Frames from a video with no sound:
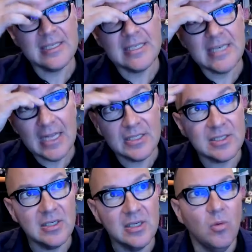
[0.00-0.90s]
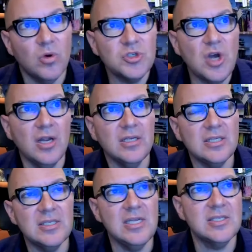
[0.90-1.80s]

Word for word: States, we're starting to see